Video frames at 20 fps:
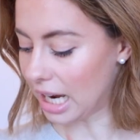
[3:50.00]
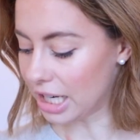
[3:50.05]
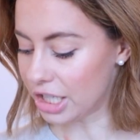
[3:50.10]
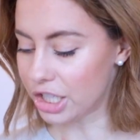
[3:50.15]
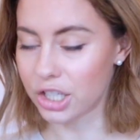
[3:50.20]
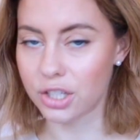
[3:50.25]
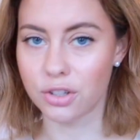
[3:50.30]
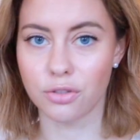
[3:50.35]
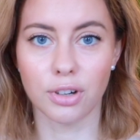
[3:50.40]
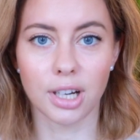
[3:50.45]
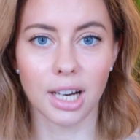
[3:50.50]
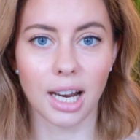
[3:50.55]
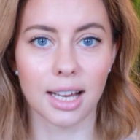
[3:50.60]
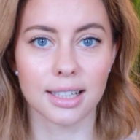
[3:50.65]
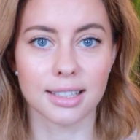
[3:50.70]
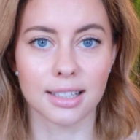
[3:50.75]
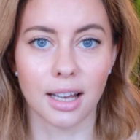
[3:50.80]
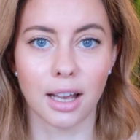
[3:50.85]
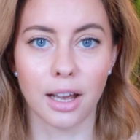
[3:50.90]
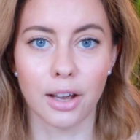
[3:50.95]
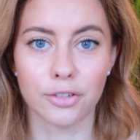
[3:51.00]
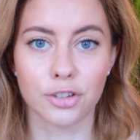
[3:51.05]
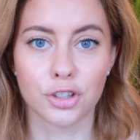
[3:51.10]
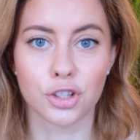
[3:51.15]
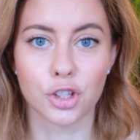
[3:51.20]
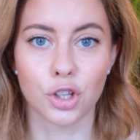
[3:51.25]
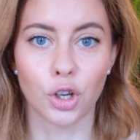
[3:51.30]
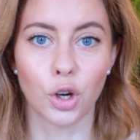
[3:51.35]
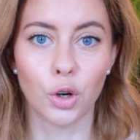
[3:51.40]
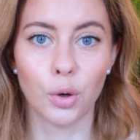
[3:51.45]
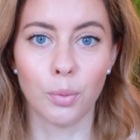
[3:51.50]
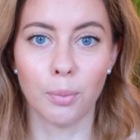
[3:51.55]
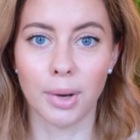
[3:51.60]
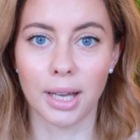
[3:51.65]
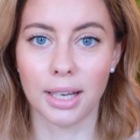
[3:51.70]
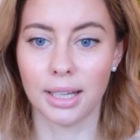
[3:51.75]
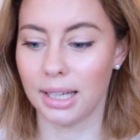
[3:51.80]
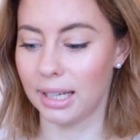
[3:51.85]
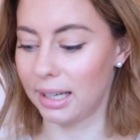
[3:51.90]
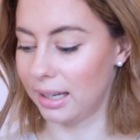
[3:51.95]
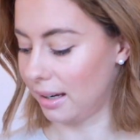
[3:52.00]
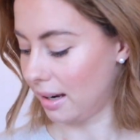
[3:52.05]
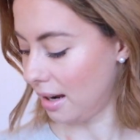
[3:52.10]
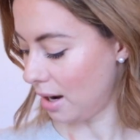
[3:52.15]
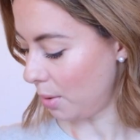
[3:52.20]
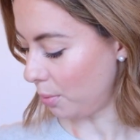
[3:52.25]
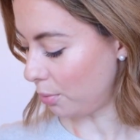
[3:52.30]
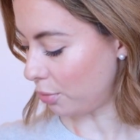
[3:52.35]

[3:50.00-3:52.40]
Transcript: I just realized I have so many